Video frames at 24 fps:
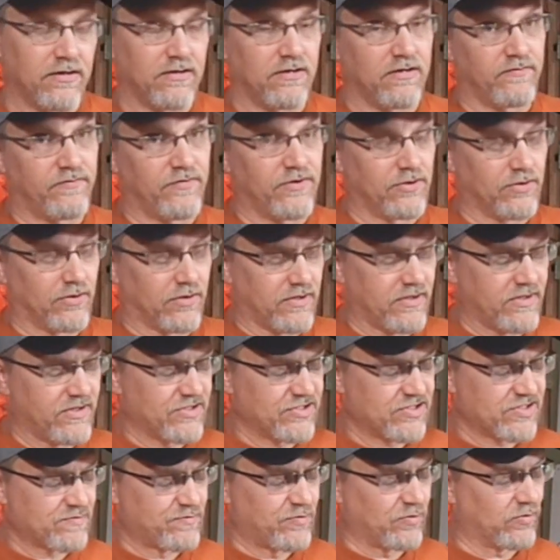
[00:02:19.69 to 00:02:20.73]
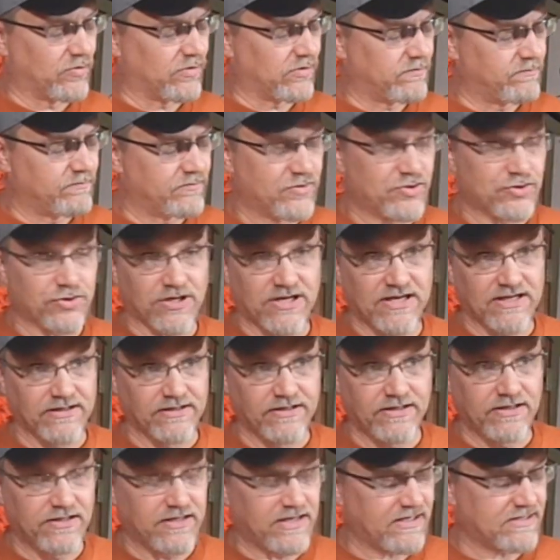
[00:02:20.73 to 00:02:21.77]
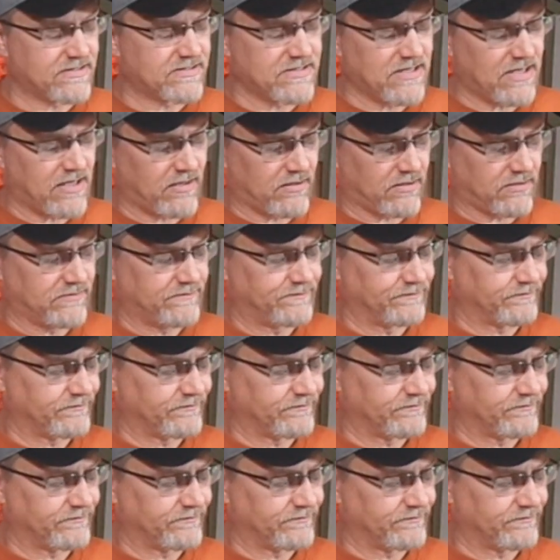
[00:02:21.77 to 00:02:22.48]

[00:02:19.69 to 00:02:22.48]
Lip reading: If you go to this spool, Trilene XL,